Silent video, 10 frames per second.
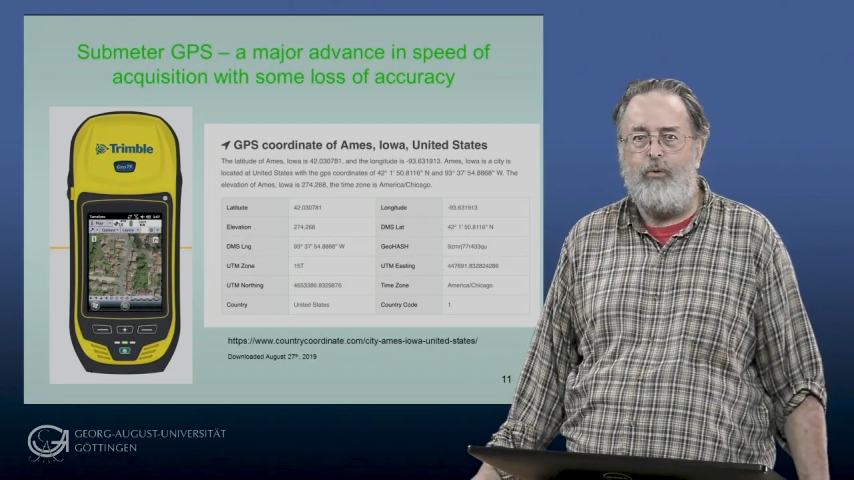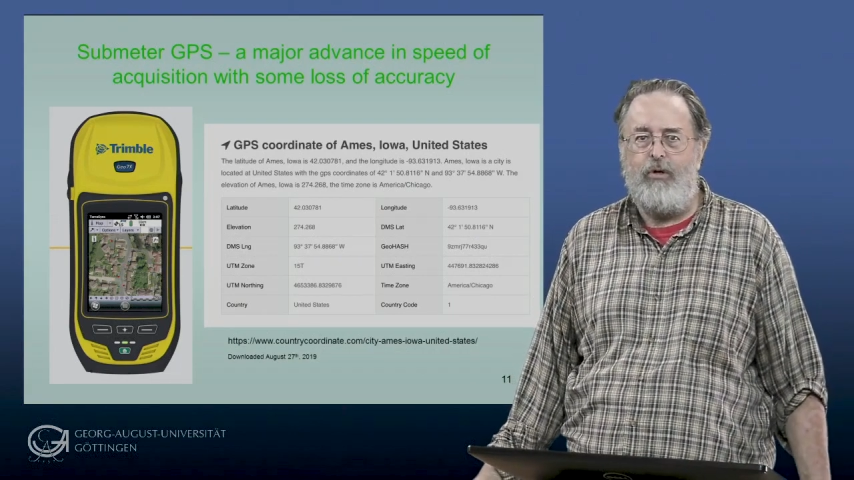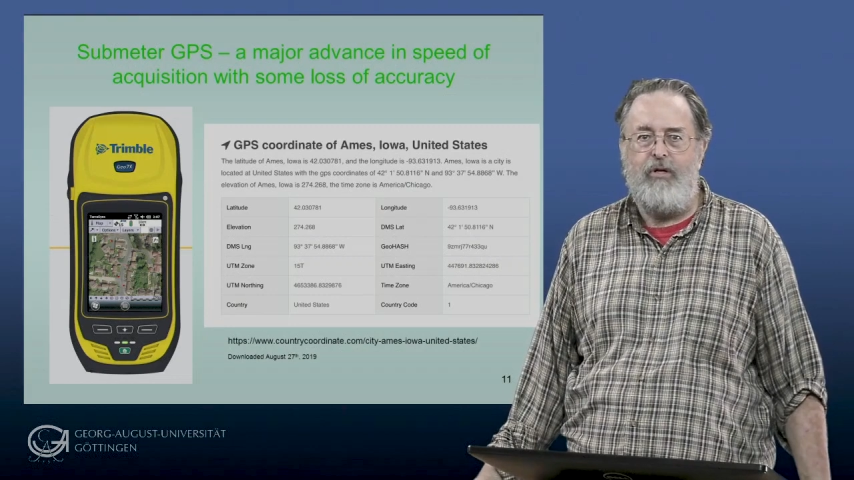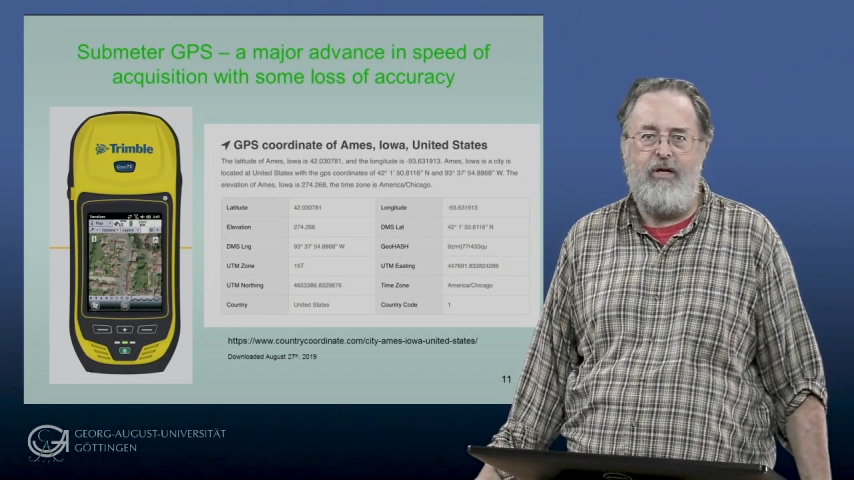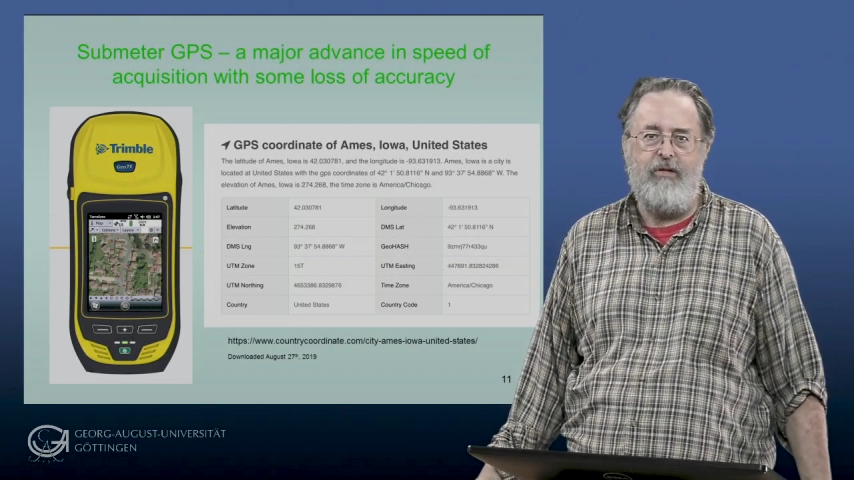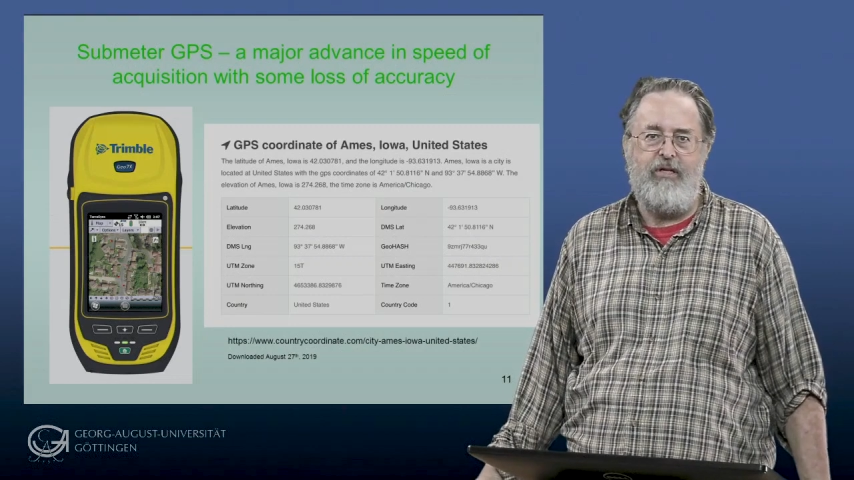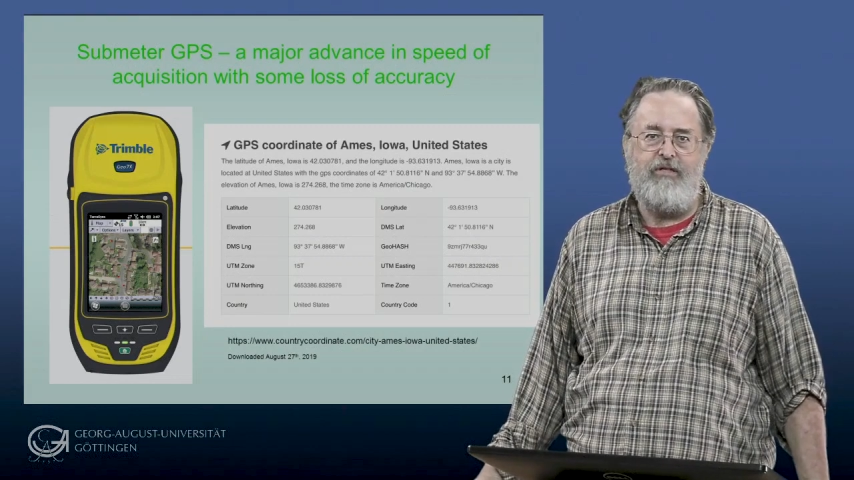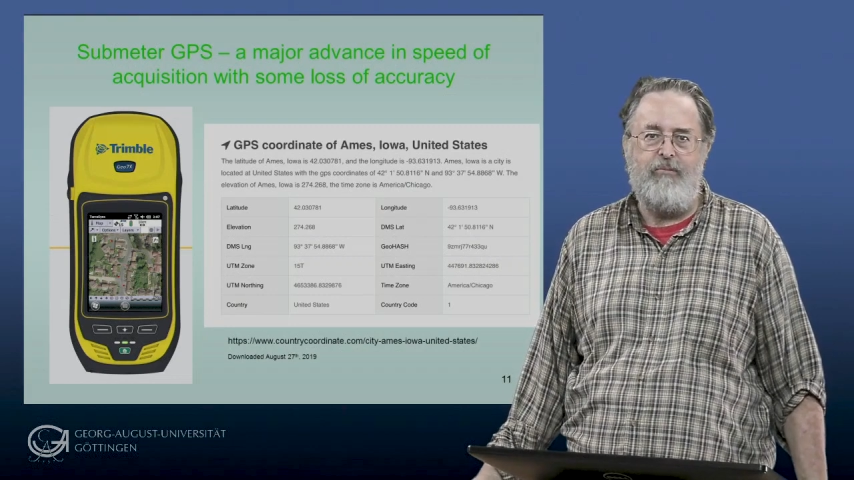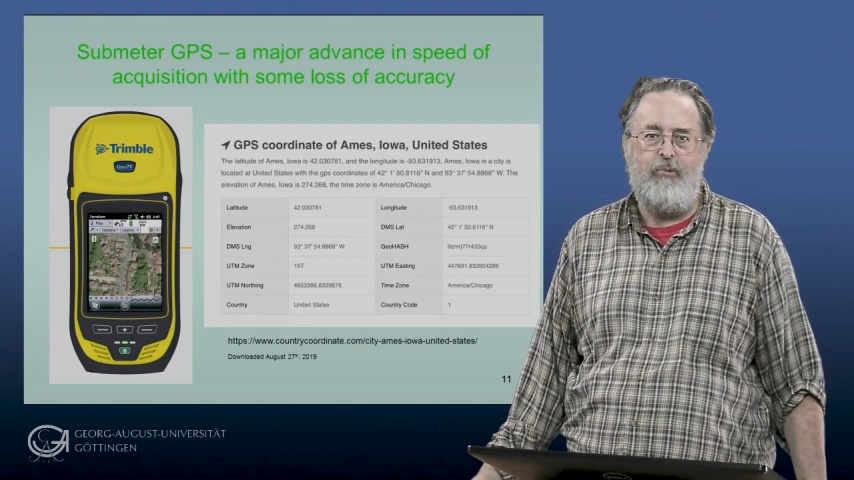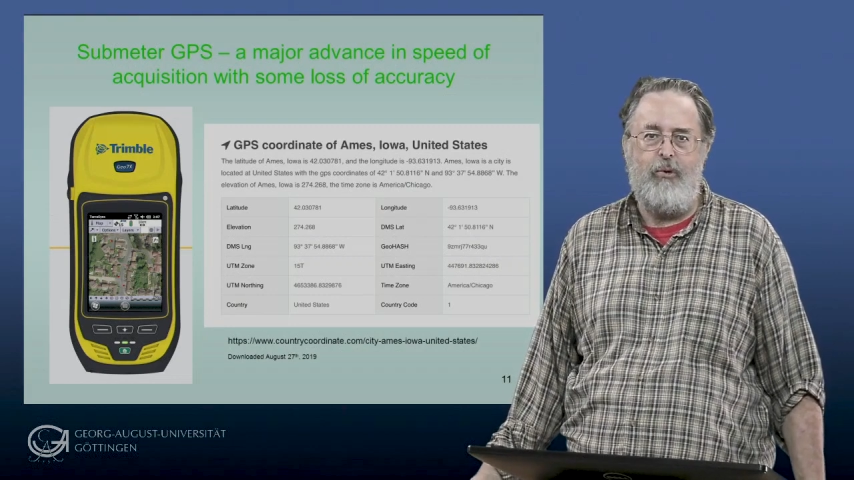weren't nearly
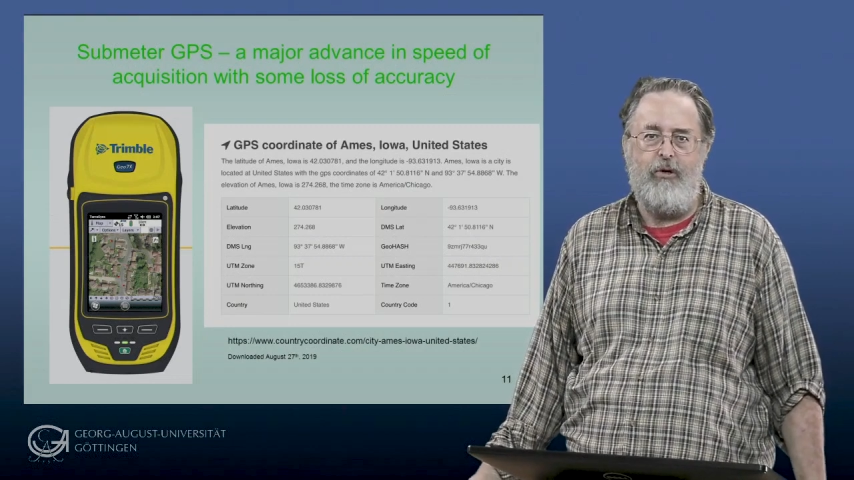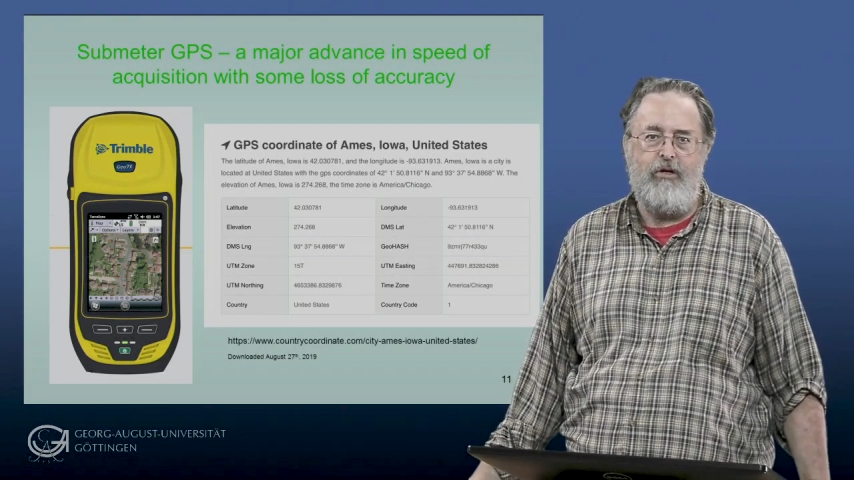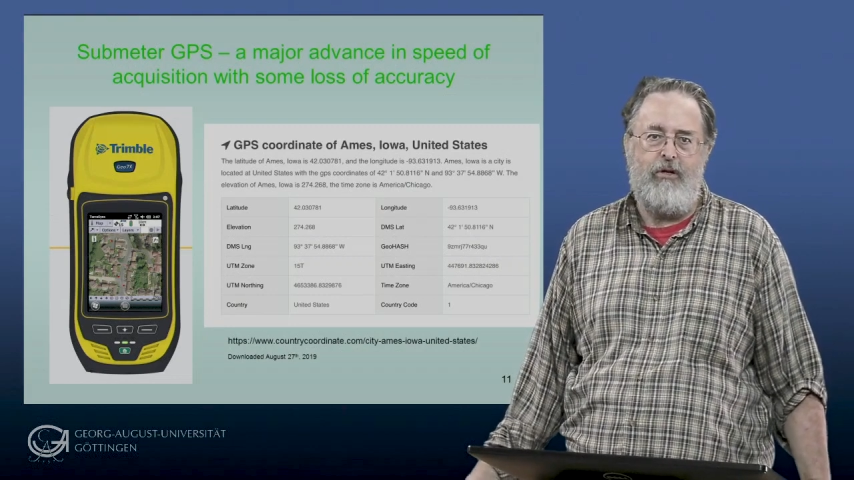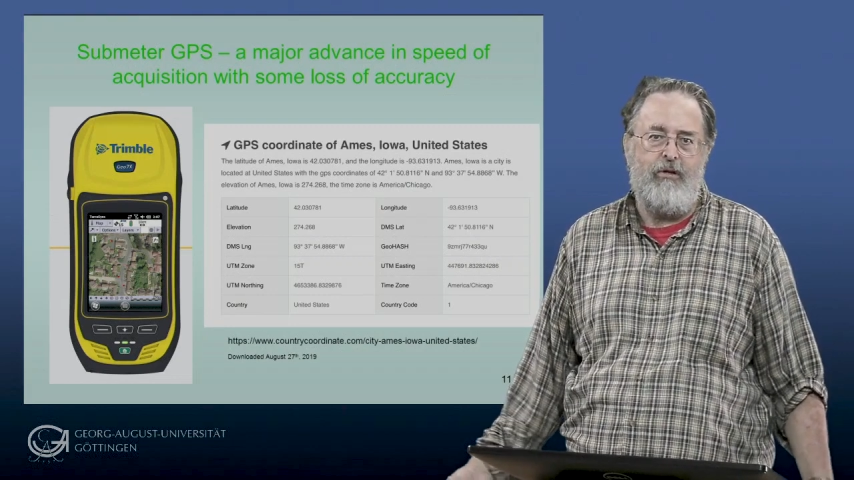as important,